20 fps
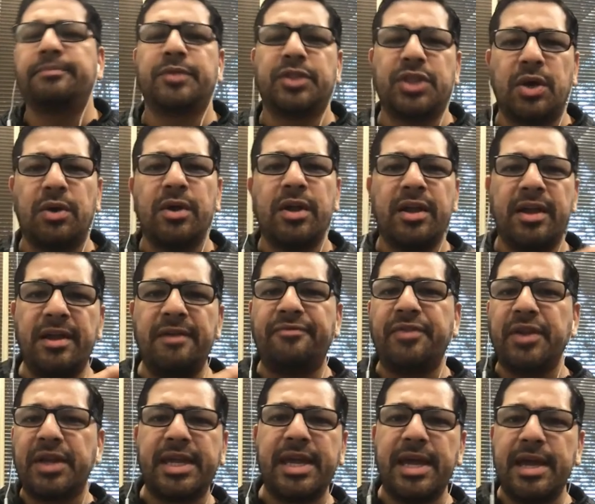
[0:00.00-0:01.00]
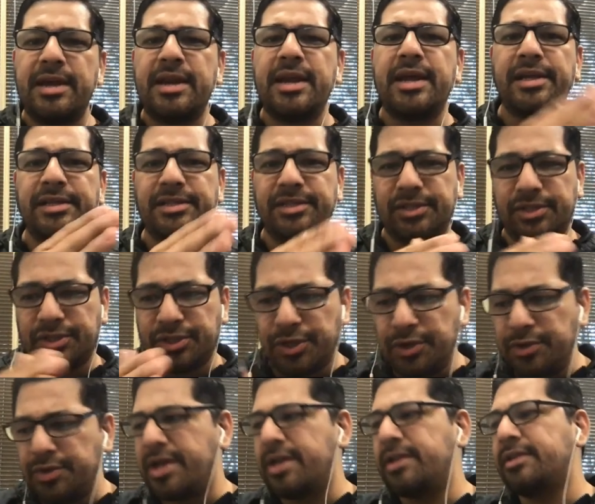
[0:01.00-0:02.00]
so if the kid is a
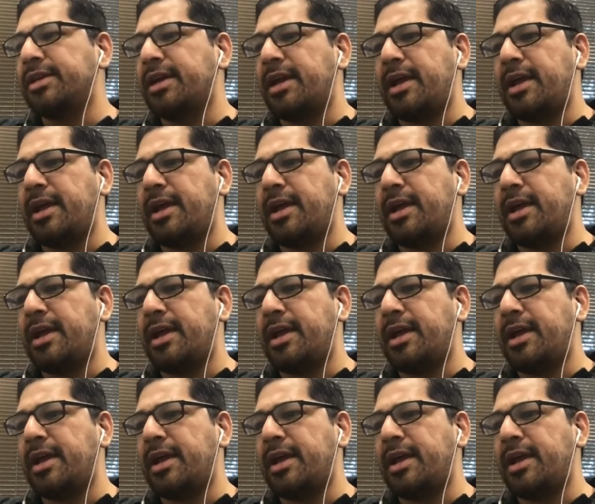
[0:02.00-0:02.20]
student